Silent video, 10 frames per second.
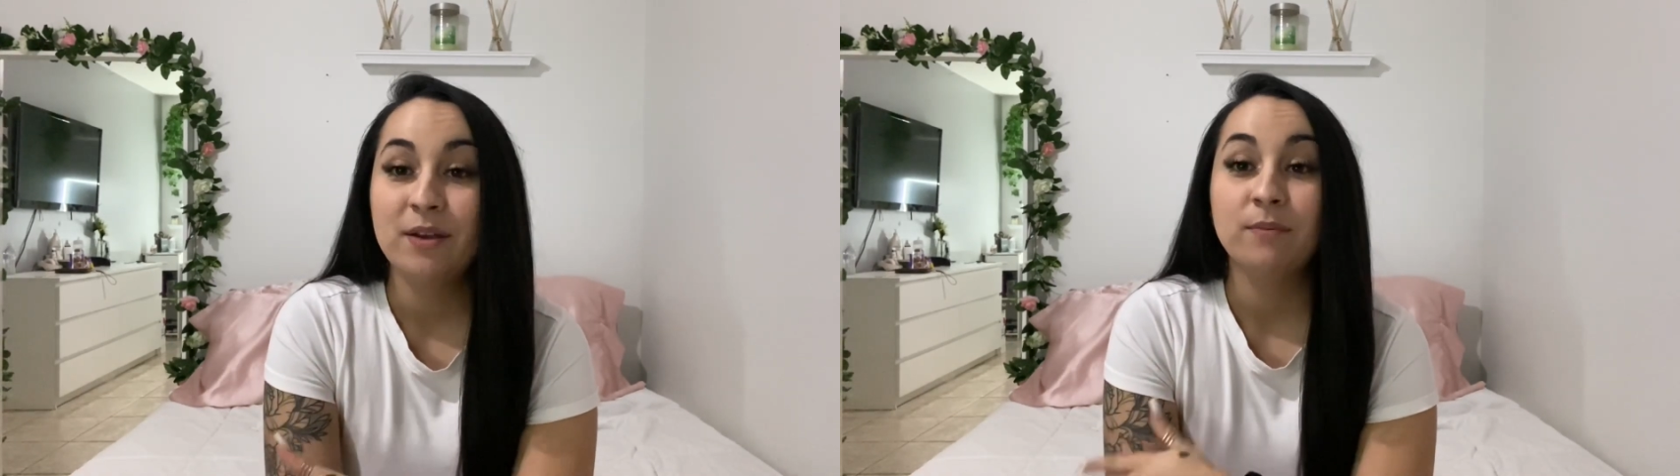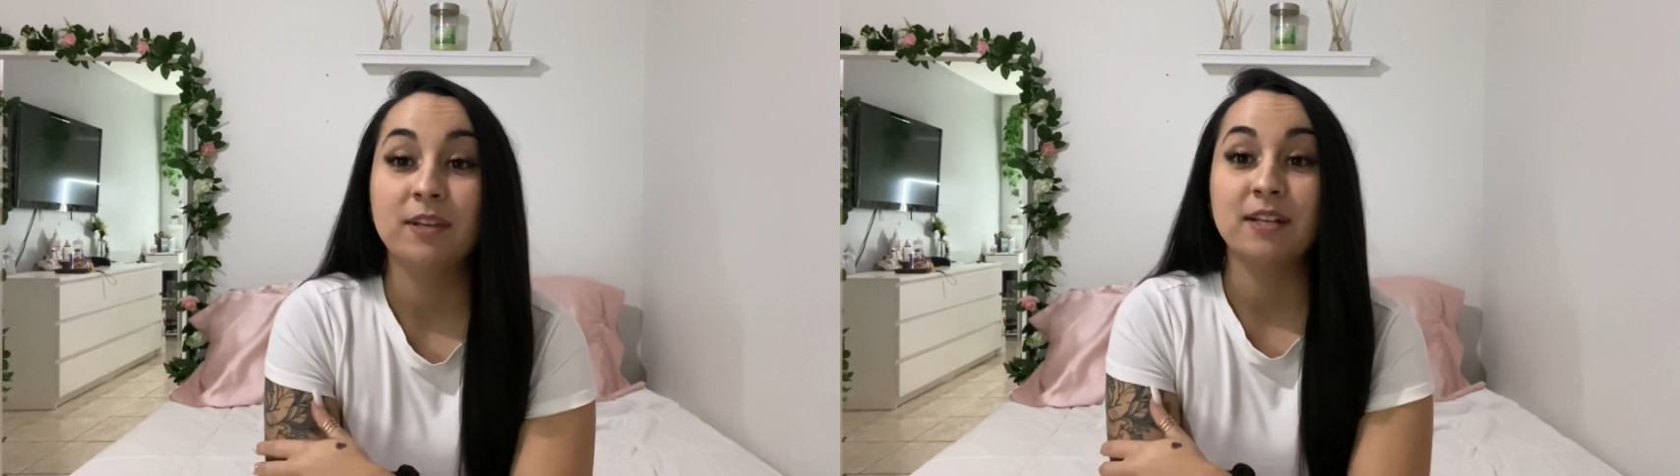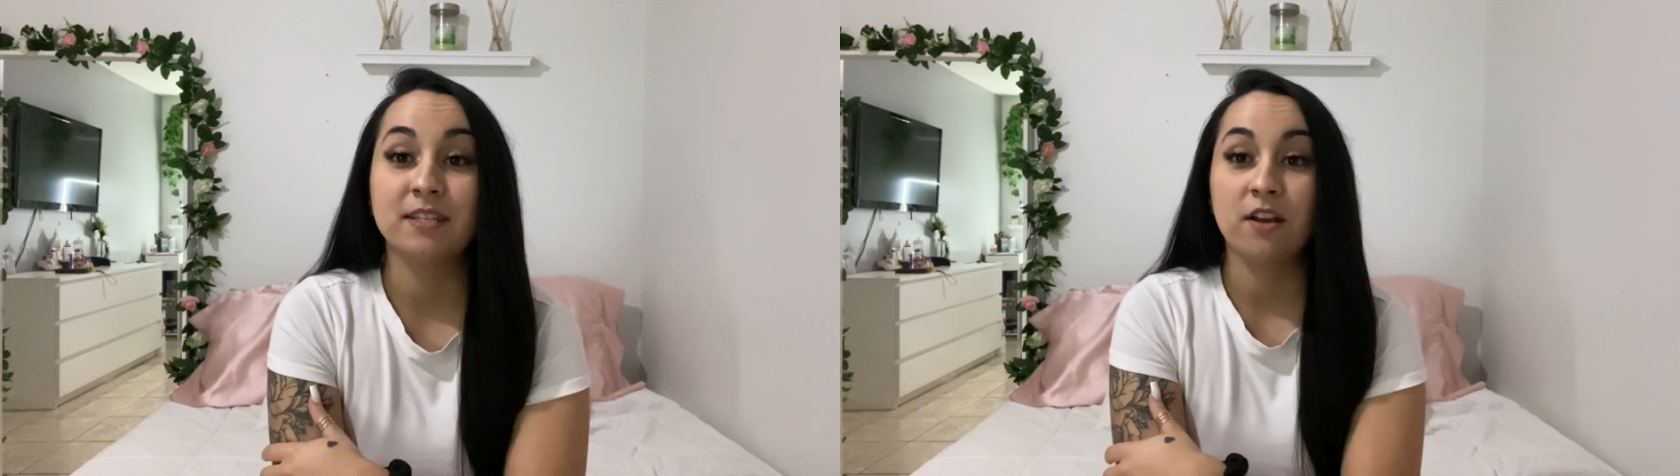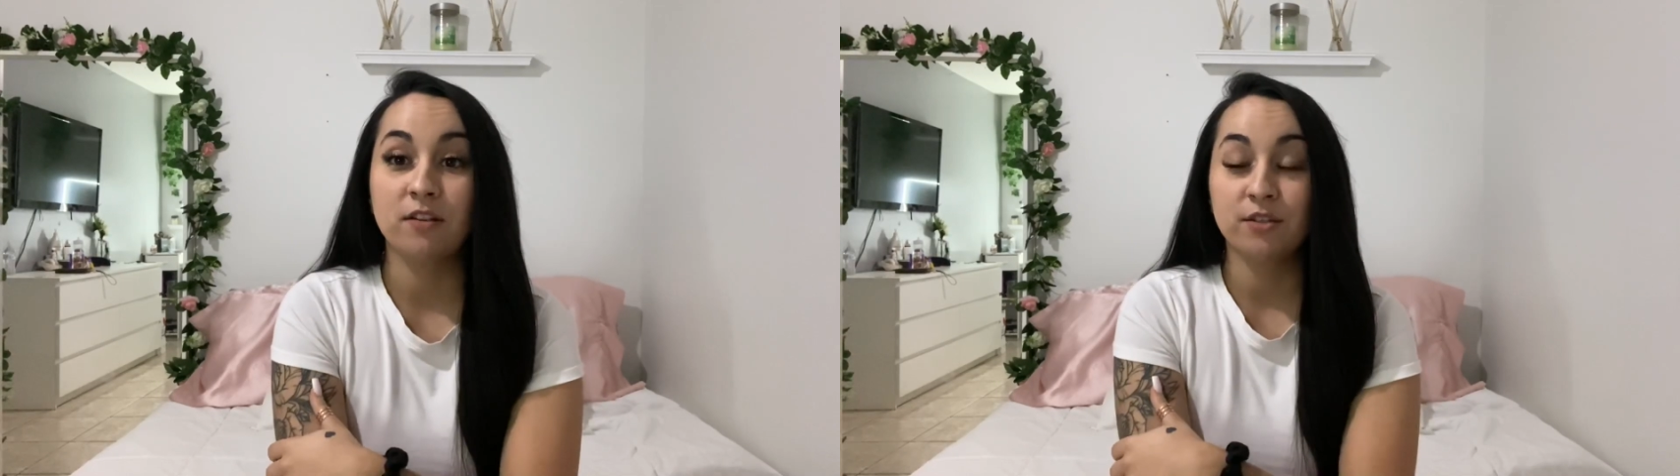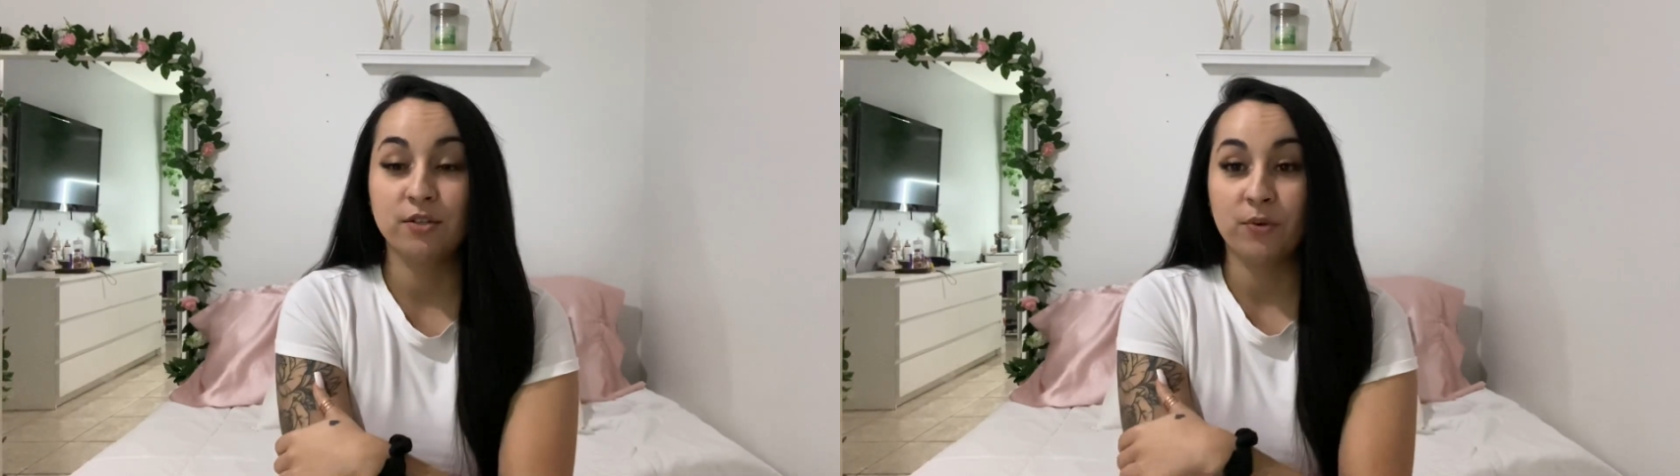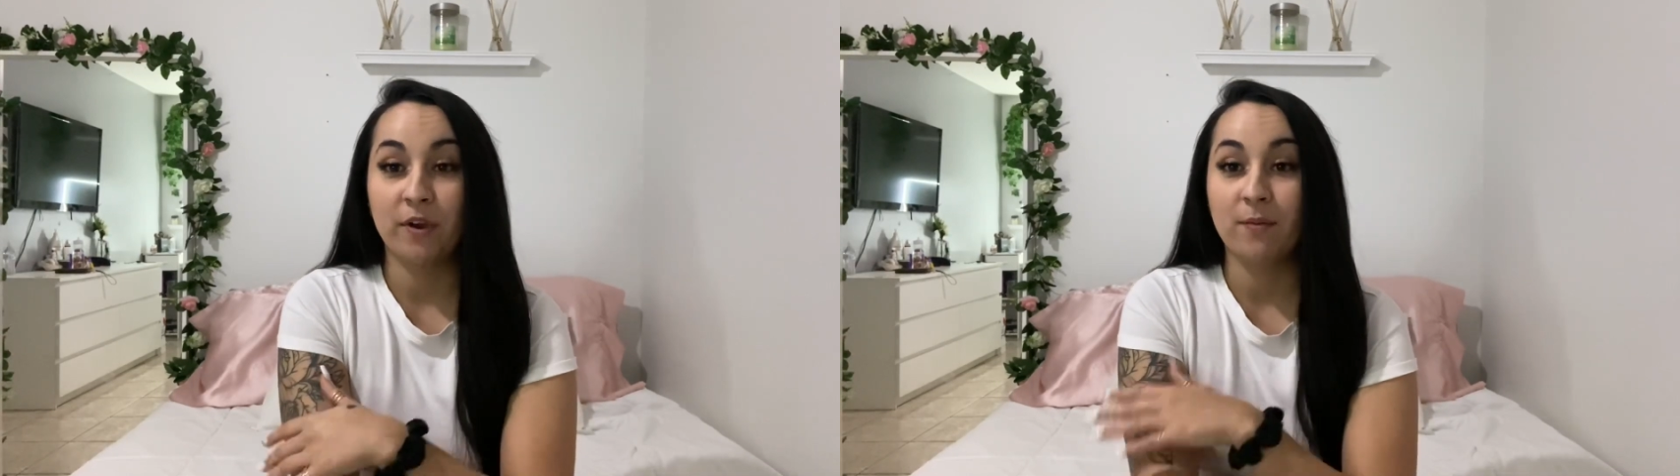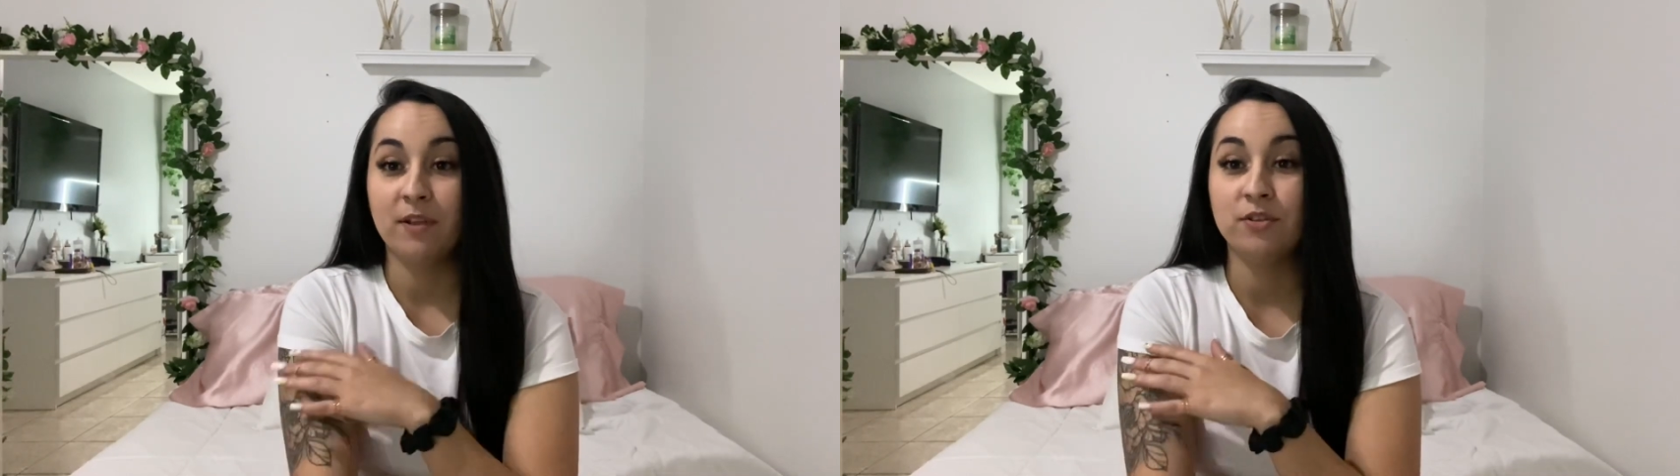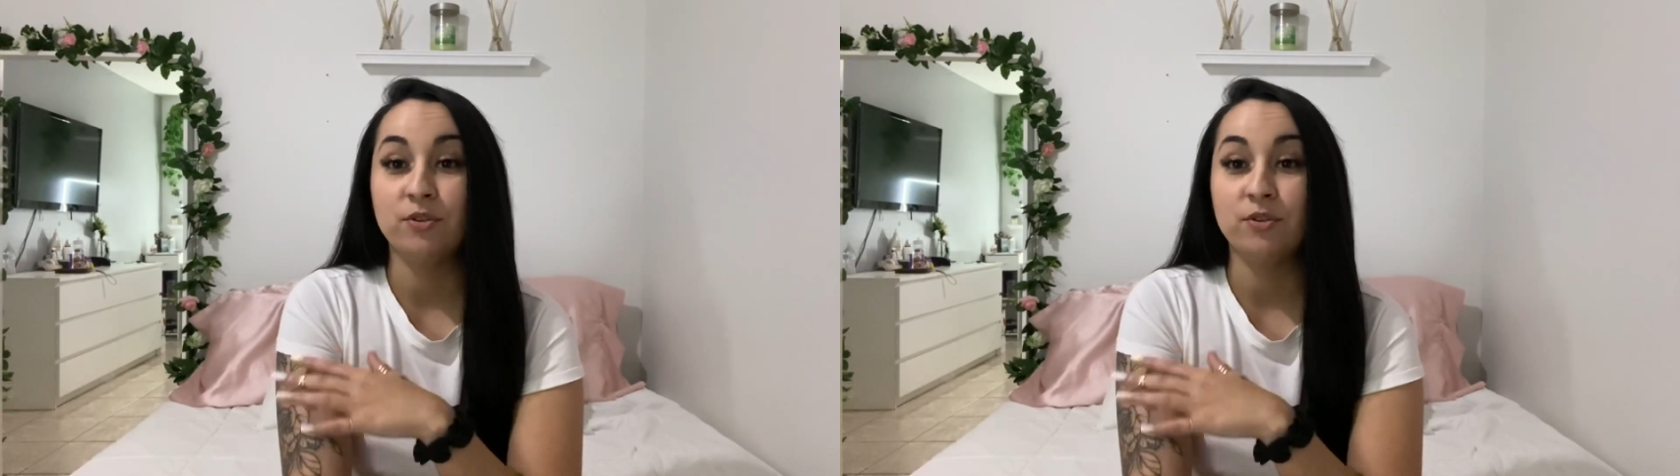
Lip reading: Because they also don't recommend you